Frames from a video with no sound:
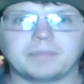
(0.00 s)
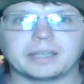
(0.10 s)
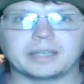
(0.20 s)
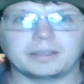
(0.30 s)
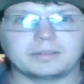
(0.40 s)

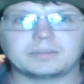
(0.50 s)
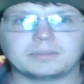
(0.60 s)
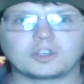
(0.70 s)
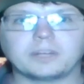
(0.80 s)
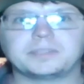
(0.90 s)
like
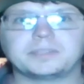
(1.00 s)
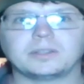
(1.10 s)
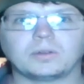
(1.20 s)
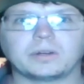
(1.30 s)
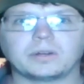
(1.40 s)
cryptid
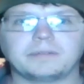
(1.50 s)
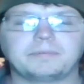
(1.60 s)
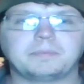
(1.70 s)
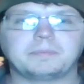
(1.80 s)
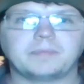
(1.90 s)
lore,
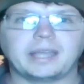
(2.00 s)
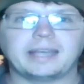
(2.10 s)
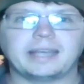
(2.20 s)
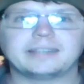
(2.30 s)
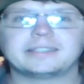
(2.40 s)

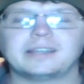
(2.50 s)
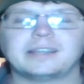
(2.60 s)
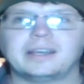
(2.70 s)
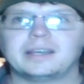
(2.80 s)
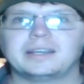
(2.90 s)
and
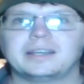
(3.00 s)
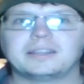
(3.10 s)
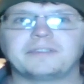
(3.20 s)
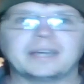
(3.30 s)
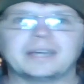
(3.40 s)
the
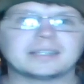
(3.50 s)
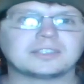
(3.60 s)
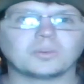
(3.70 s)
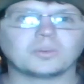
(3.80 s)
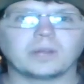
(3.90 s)
fact that it's a
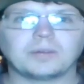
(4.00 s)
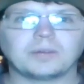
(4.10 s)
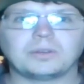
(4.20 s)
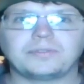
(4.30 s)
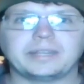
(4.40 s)

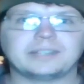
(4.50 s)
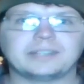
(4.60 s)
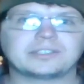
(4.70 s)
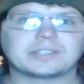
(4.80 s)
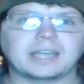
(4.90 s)
werewolf
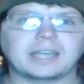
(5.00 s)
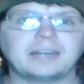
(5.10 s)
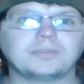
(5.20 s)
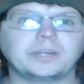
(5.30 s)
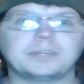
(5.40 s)
is kind of
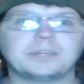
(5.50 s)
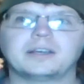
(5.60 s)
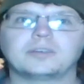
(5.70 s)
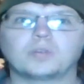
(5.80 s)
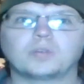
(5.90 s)
weird.
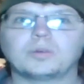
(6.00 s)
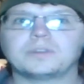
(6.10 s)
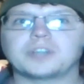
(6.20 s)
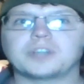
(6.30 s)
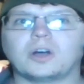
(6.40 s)
Werewolves
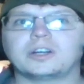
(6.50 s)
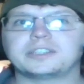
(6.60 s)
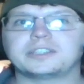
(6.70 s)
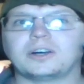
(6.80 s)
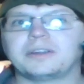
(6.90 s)
aren't
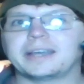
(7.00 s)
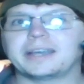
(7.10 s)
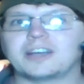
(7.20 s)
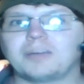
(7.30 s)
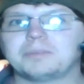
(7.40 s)
all that
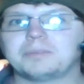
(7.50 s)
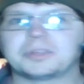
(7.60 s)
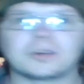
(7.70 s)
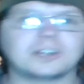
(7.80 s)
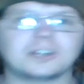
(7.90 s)
common, but they're
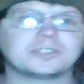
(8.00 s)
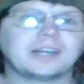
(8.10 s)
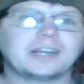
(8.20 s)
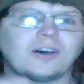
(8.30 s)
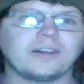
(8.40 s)
also not
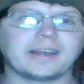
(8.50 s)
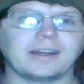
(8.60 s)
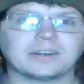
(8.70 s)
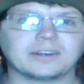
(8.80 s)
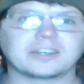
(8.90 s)
all that
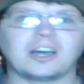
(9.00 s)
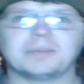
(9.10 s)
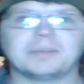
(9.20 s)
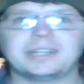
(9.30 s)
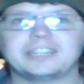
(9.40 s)
uncommon.
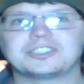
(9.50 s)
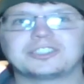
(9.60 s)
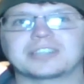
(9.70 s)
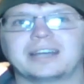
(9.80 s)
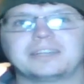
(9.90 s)
It just
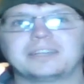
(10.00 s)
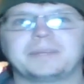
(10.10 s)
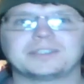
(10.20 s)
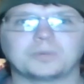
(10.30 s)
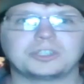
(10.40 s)
kind of depends
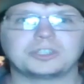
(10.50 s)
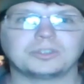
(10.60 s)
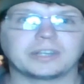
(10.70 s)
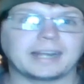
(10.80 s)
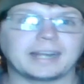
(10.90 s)
on what you
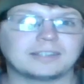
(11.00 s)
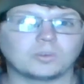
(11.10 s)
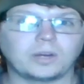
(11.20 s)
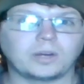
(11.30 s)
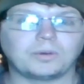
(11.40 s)
look at as a
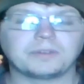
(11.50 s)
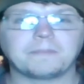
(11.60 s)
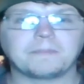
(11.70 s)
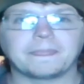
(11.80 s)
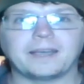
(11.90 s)
werewolf.
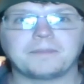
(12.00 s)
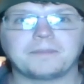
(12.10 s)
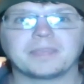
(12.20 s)
Now,